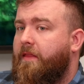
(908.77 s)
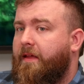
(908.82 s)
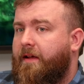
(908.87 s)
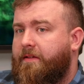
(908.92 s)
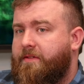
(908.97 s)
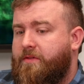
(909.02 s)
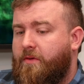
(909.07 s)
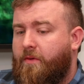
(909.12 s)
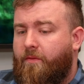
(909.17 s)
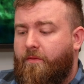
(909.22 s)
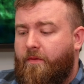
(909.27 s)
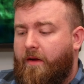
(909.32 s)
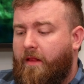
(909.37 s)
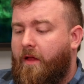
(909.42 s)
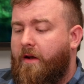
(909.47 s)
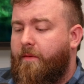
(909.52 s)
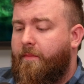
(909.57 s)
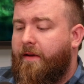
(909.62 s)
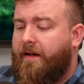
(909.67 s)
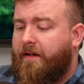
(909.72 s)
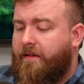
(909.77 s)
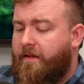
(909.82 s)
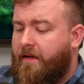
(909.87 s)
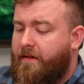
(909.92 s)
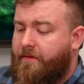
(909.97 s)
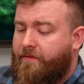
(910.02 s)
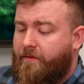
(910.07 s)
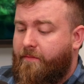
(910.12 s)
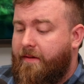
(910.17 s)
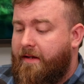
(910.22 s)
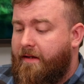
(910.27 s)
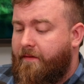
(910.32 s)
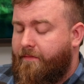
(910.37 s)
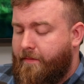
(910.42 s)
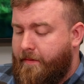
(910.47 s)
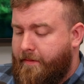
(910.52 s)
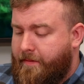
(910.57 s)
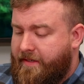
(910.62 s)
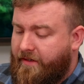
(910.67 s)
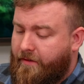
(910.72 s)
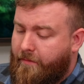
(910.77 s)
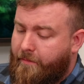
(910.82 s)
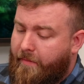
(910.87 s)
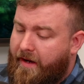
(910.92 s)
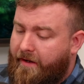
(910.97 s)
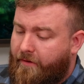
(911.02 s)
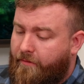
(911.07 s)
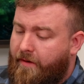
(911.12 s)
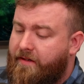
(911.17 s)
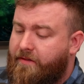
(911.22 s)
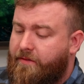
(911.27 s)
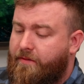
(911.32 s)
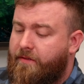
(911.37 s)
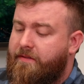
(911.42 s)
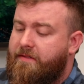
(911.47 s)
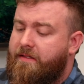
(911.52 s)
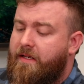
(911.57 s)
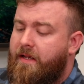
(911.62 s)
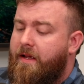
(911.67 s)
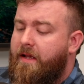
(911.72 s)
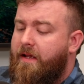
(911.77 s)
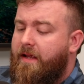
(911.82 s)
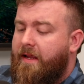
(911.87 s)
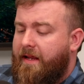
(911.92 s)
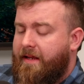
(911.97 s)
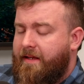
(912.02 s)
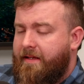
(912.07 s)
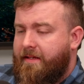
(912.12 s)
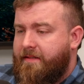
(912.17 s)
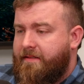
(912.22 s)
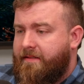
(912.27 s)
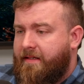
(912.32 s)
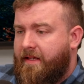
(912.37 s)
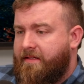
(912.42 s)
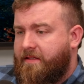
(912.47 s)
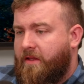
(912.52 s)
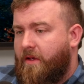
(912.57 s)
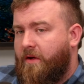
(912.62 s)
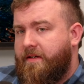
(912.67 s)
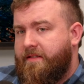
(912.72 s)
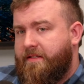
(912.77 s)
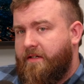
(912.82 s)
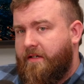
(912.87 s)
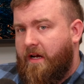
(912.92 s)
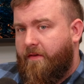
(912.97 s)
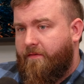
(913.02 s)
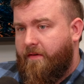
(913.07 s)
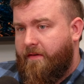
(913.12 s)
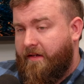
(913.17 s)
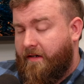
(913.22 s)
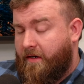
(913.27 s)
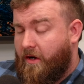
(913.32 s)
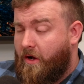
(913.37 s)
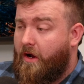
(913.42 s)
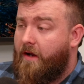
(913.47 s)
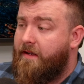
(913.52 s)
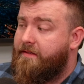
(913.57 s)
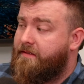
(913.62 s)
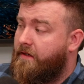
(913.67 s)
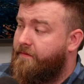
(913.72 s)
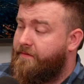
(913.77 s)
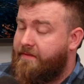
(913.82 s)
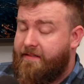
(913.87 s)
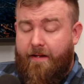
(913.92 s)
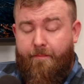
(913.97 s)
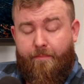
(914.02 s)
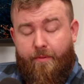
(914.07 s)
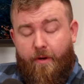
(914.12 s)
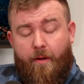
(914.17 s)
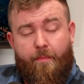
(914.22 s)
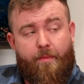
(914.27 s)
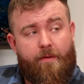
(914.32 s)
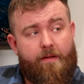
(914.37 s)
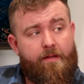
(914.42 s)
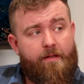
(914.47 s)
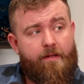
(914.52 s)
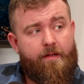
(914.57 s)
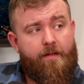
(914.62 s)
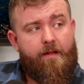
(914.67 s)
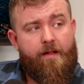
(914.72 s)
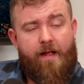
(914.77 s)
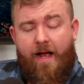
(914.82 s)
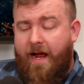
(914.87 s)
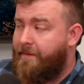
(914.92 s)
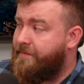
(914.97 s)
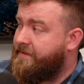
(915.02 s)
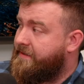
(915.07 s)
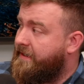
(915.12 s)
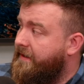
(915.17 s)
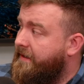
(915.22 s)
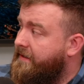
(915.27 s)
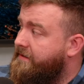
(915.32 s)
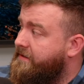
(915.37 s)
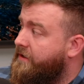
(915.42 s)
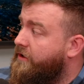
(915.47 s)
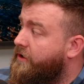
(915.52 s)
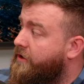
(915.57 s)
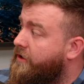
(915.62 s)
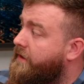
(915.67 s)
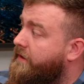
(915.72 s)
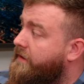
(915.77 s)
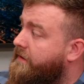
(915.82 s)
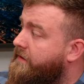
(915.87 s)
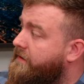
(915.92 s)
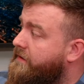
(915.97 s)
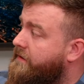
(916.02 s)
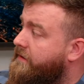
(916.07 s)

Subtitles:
Like, so a lot of my clients, for me, for particular buying rentals, is as long as they're covering the cost of said property, I'm saying it's a good